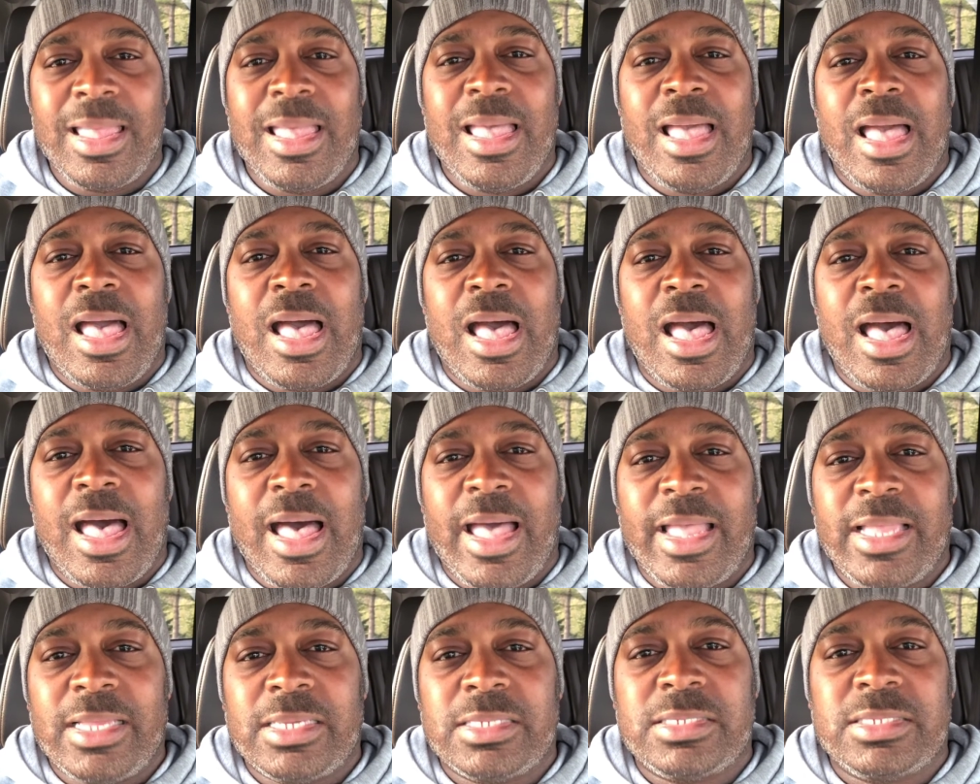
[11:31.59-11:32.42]

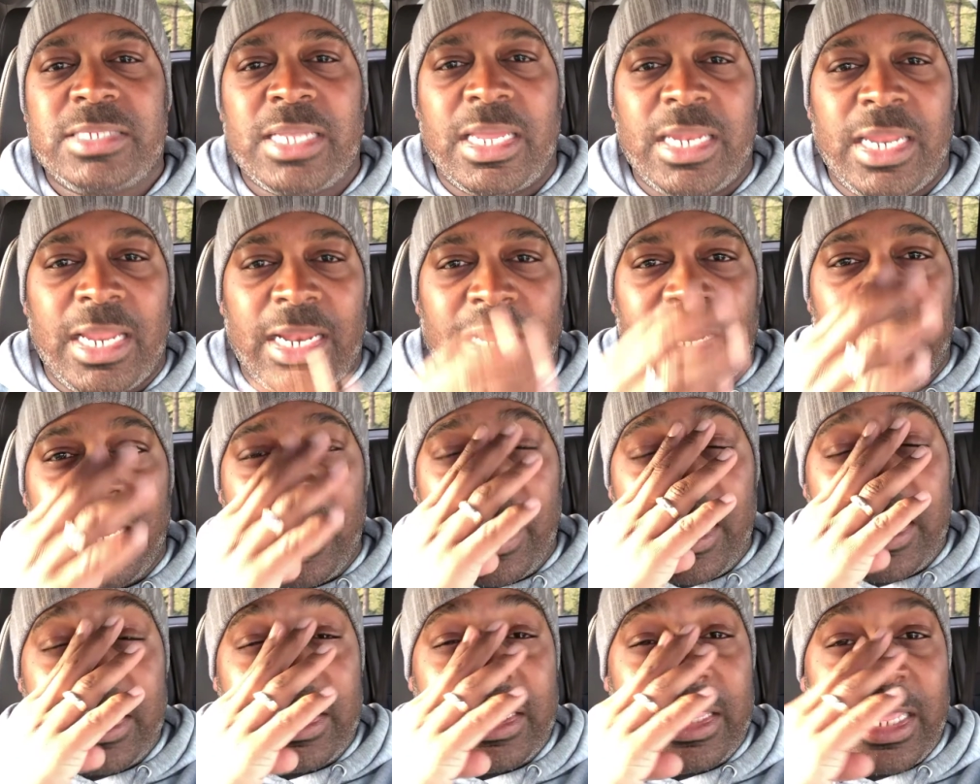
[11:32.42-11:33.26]
Highest setting. Let it
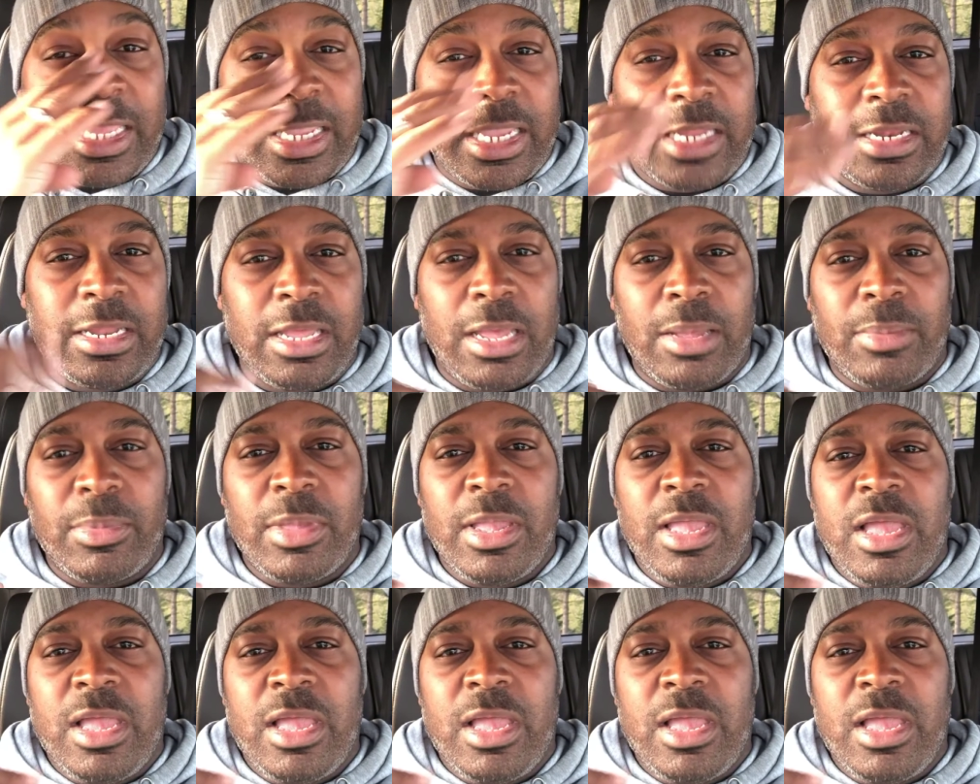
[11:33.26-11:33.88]
thicken up.